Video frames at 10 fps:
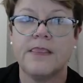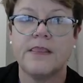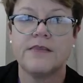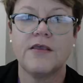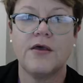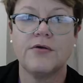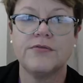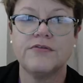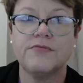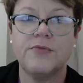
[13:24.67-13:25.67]
So
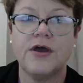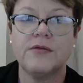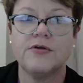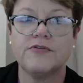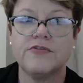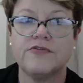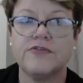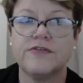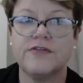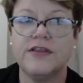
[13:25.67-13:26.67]
those monomers are
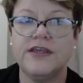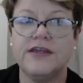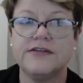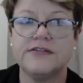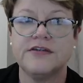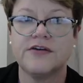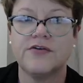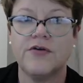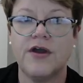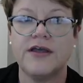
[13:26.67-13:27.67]
just leaked
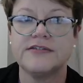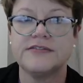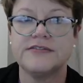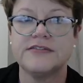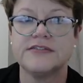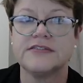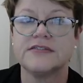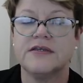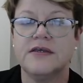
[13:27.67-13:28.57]
across this